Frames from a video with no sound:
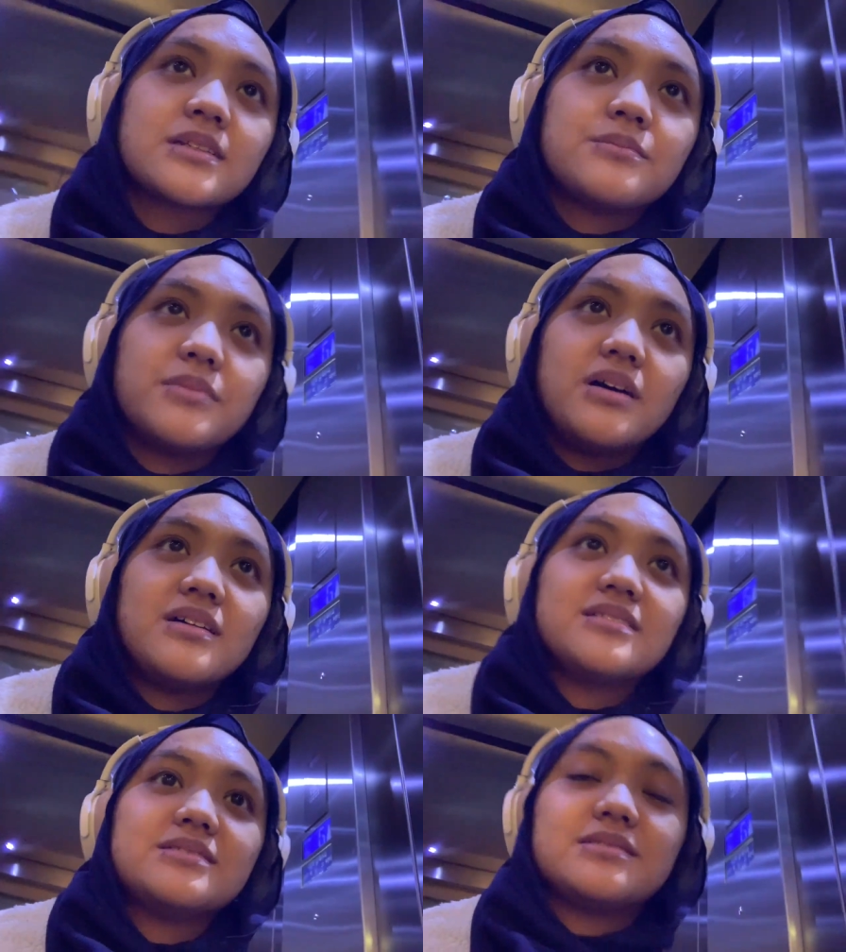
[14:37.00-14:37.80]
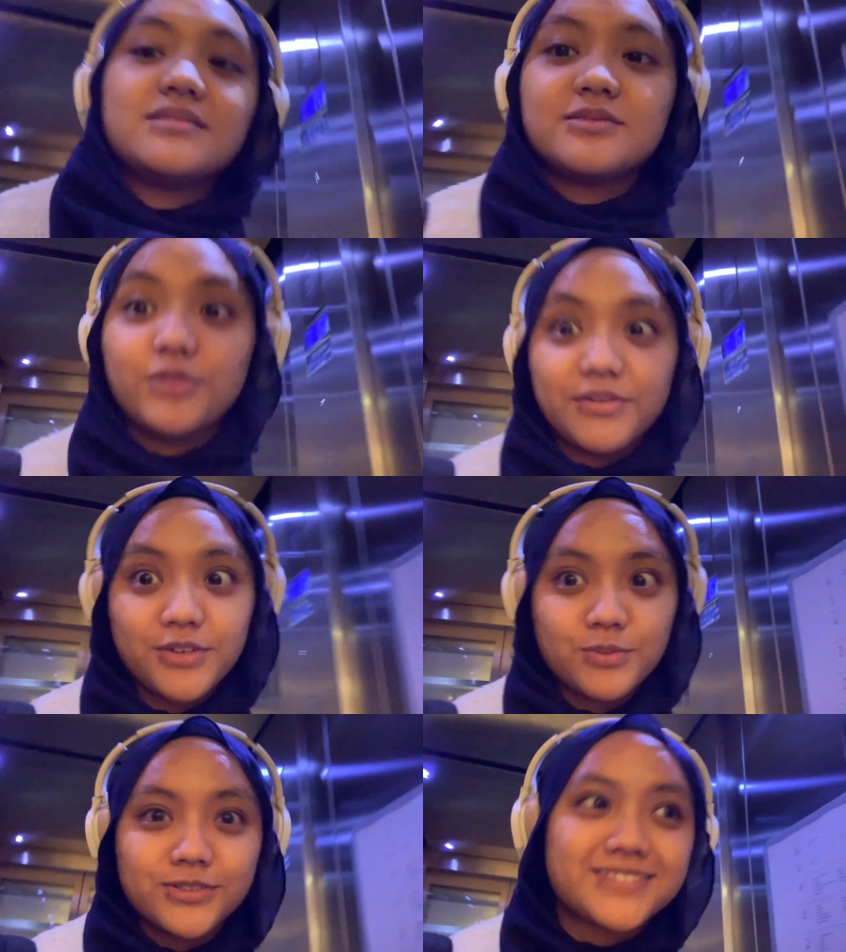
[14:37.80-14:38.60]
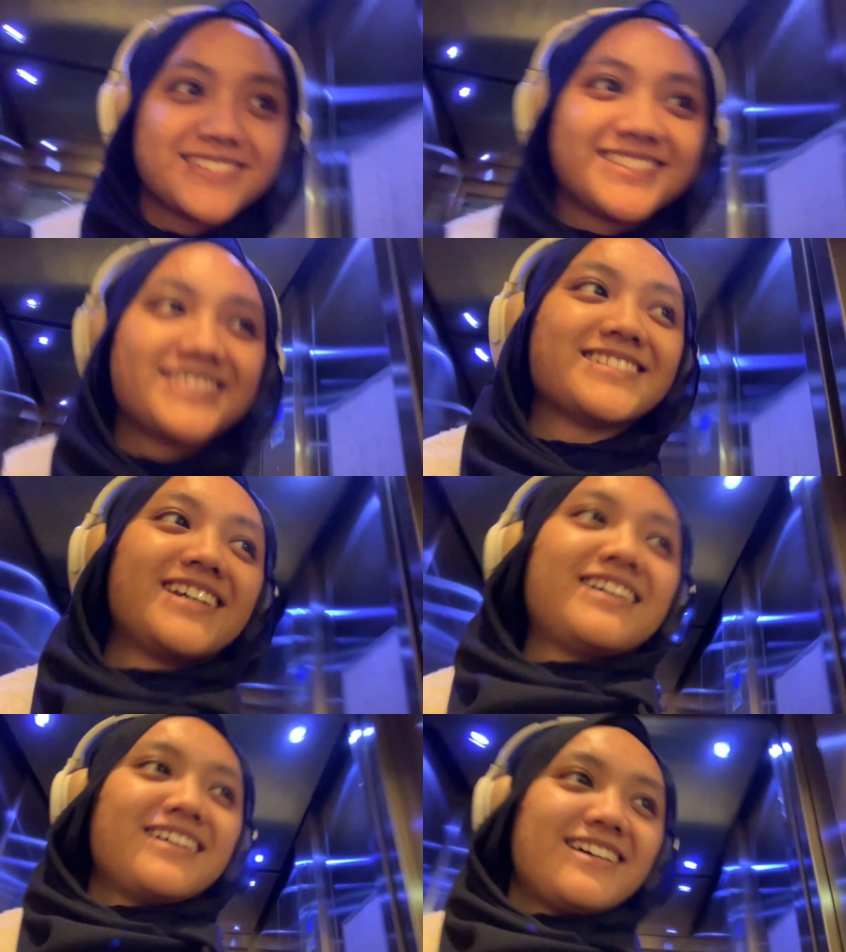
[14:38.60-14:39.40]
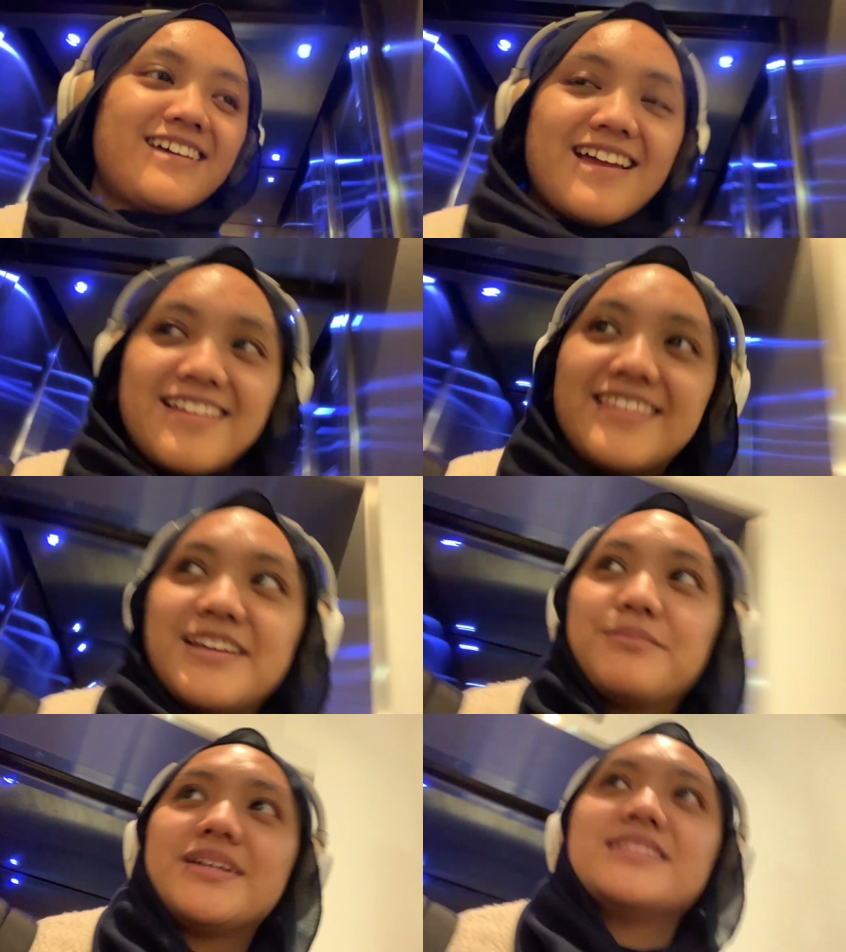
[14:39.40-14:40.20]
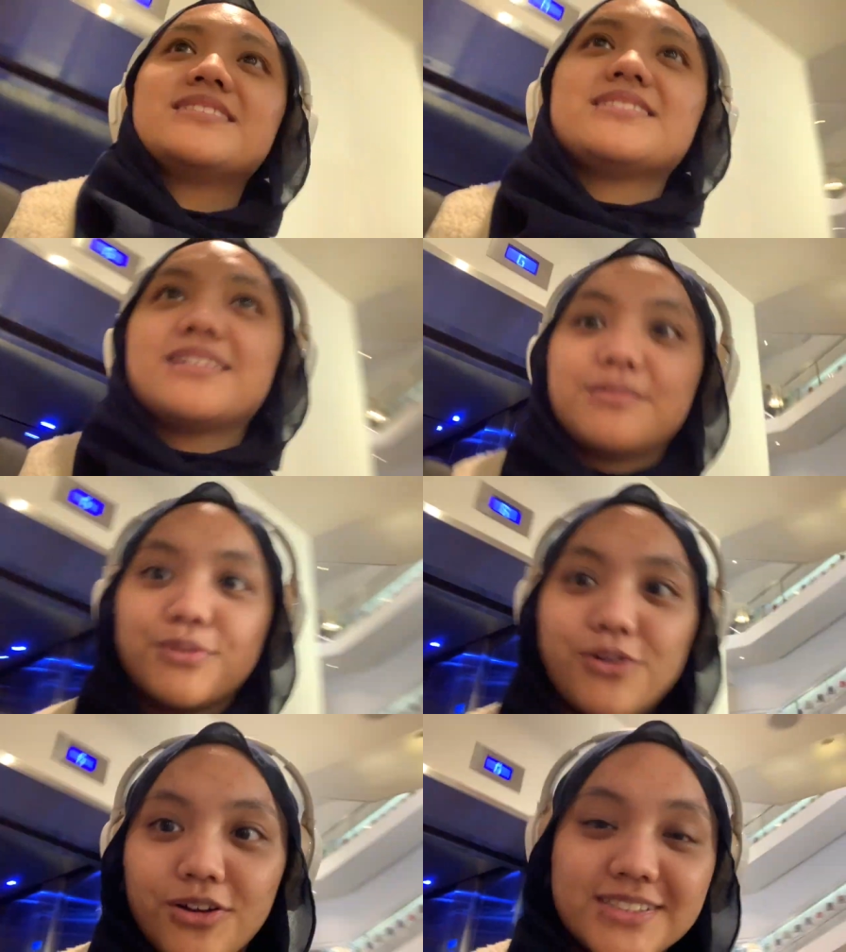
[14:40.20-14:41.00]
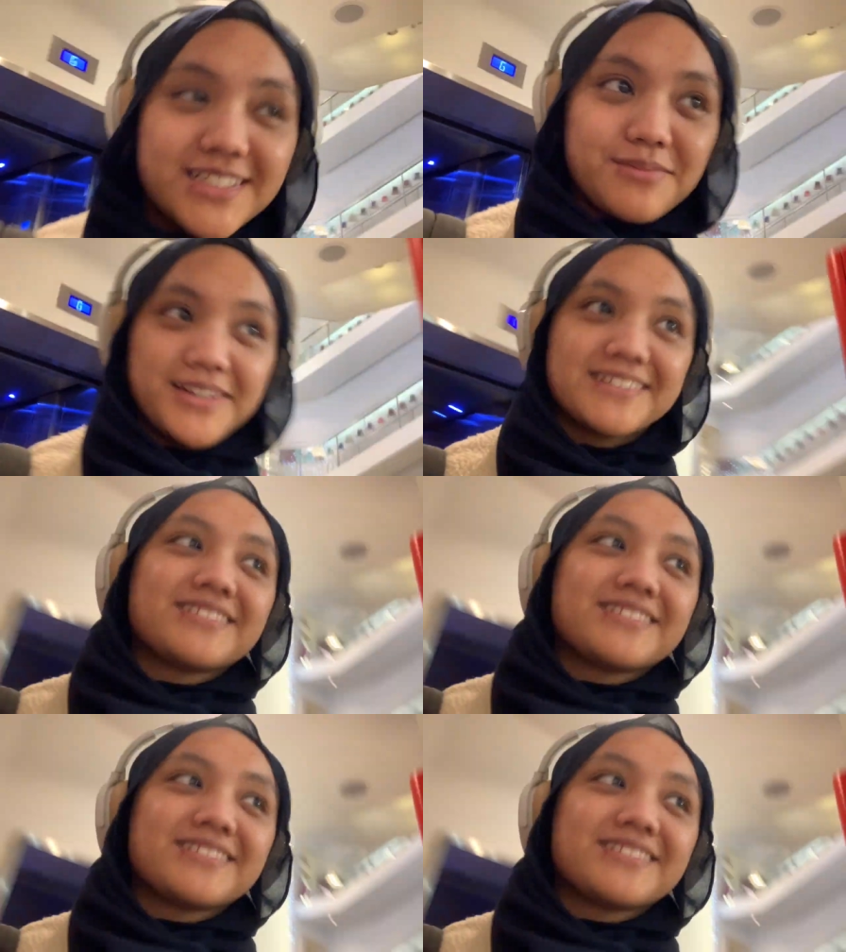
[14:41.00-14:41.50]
But we have new books. And that means the book haul is coming.